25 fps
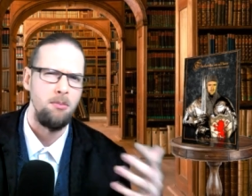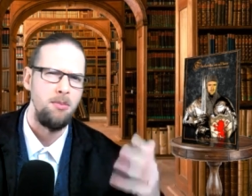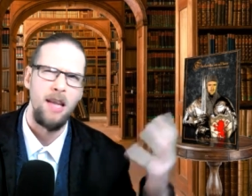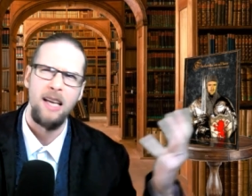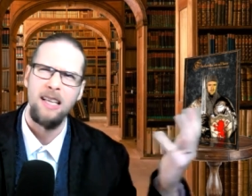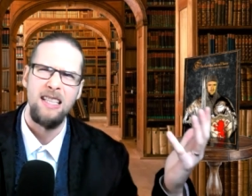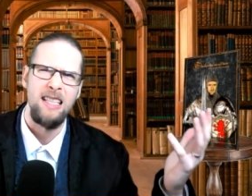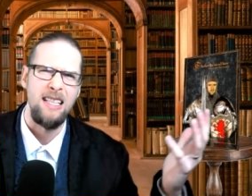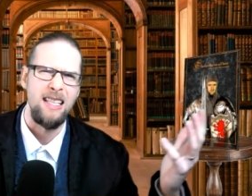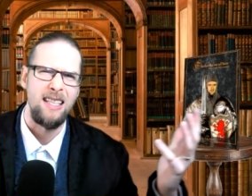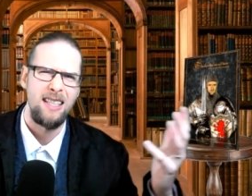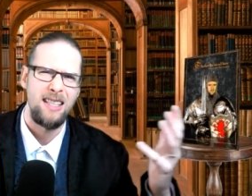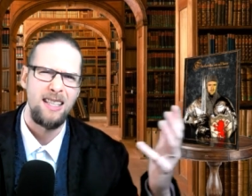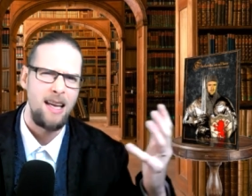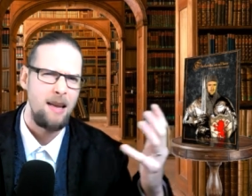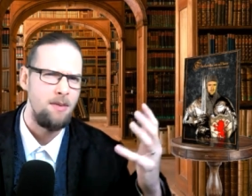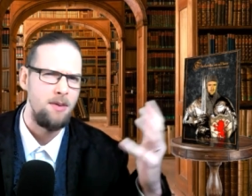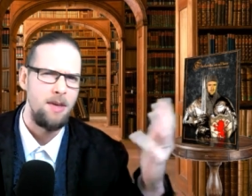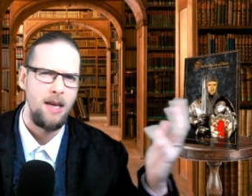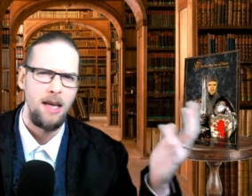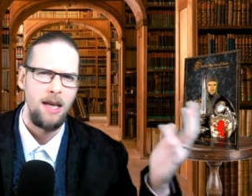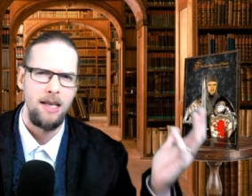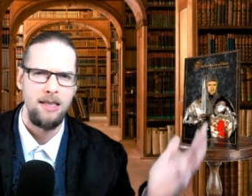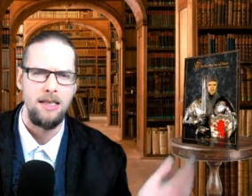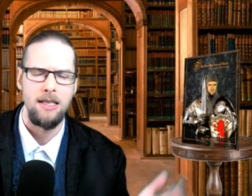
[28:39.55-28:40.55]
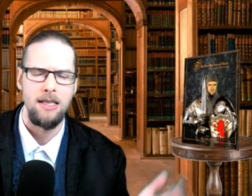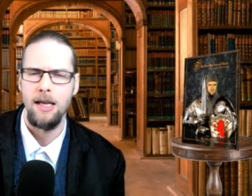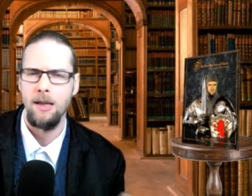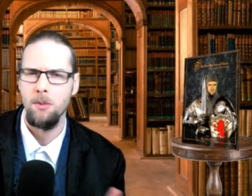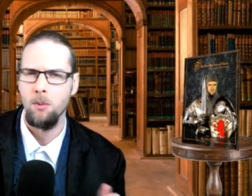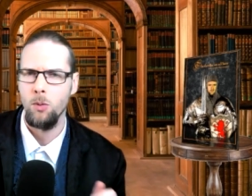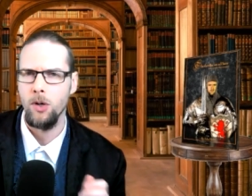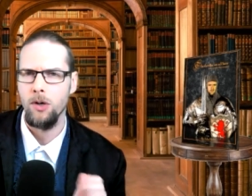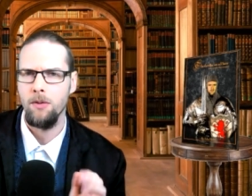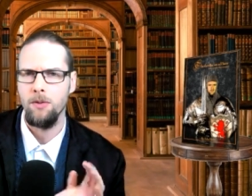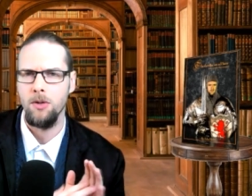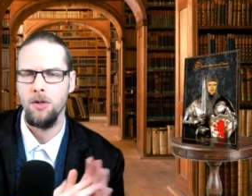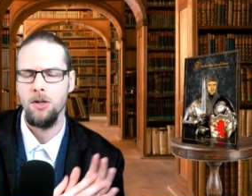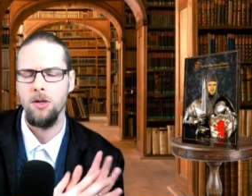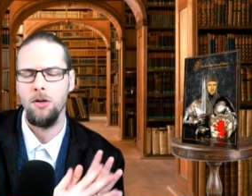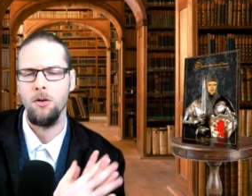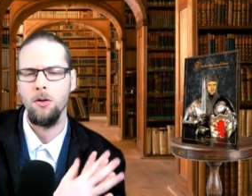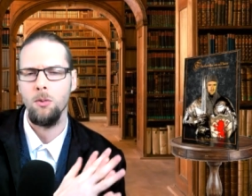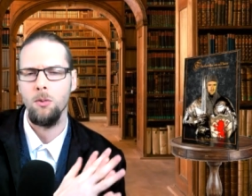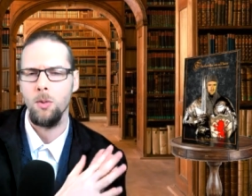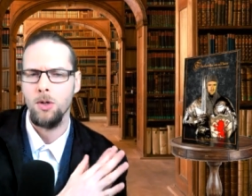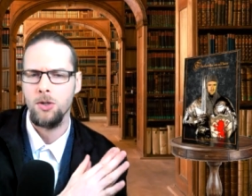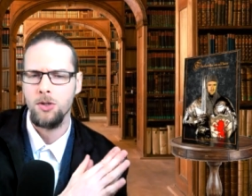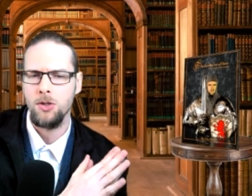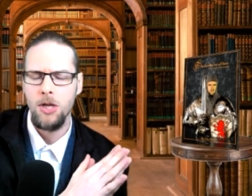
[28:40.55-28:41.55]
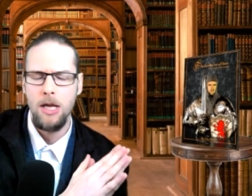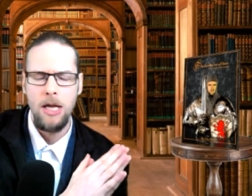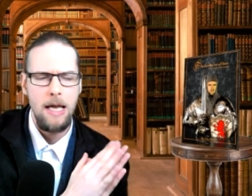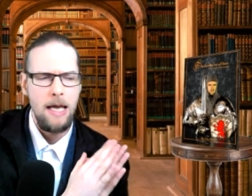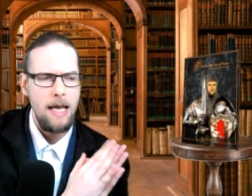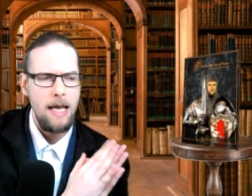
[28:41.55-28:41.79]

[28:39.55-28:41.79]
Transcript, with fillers: 97, 99, whatever year it was